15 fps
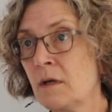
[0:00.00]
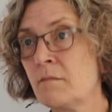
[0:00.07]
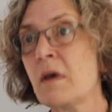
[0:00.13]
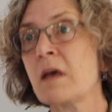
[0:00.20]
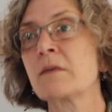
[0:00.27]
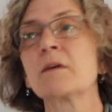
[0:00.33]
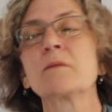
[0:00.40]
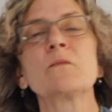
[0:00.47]

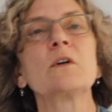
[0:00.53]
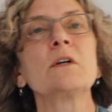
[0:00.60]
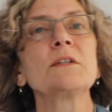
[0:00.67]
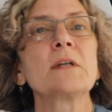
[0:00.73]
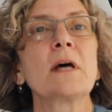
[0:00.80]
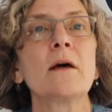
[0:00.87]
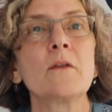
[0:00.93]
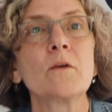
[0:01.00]
make them real
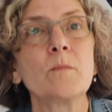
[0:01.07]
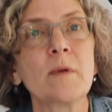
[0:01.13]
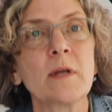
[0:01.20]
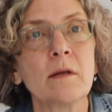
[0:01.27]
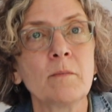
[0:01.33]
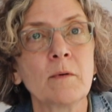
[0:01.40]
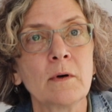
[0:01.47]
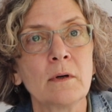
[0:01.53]
to other
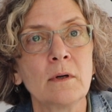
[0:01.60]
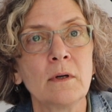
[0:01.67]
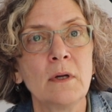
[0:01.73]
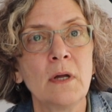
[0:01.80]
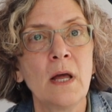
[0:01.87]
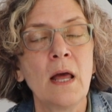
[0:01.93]
people.